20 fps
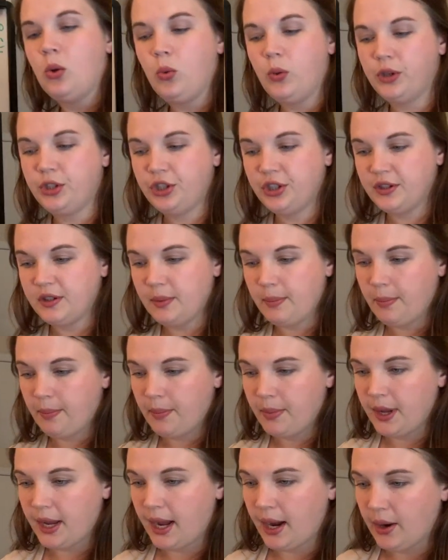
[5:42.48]
which is
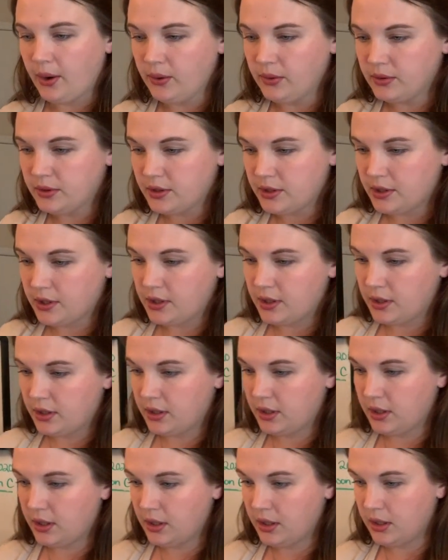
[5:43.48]
about
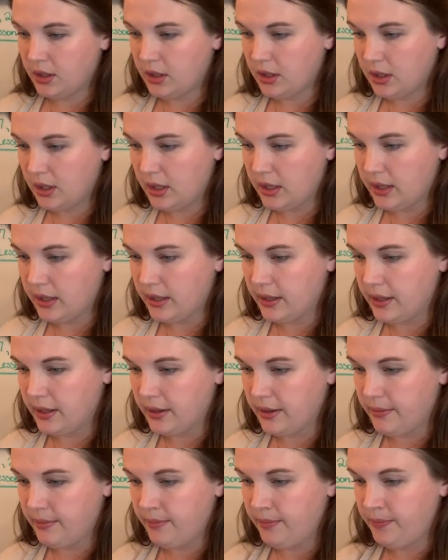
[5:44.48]

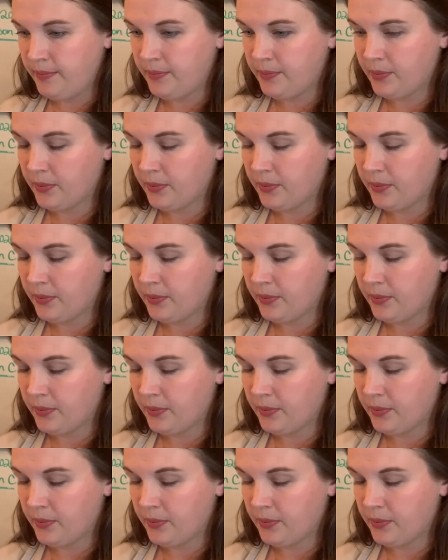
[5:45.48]
um,